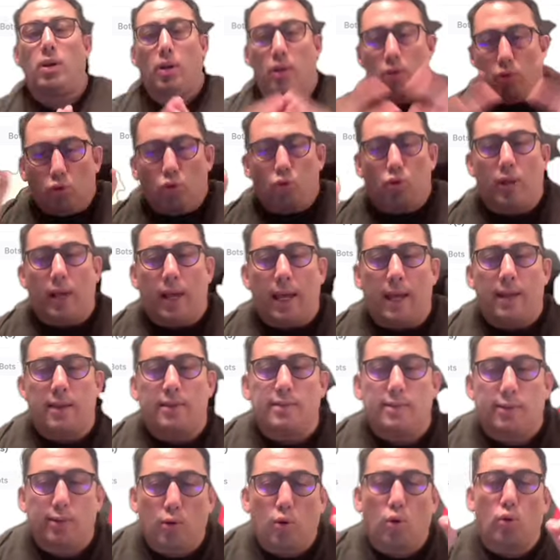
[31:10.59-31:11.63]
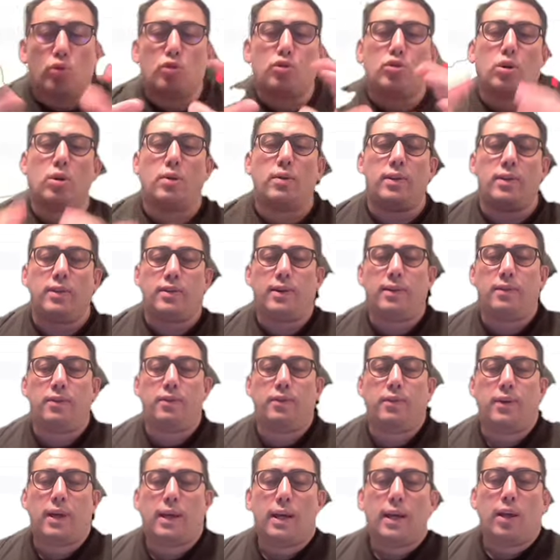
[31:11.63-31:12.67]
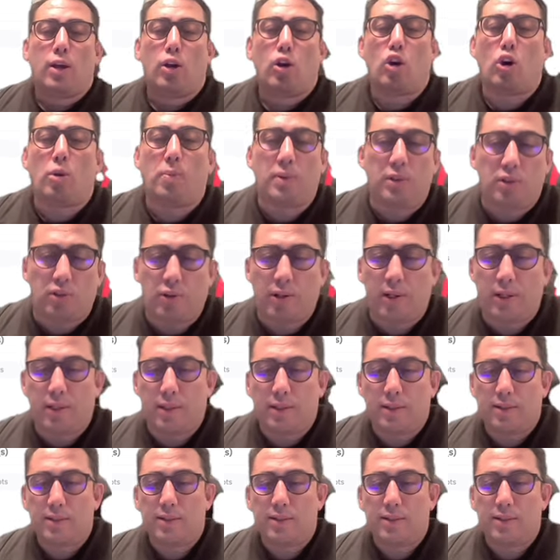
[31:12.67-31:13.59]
today's conservative copy traders.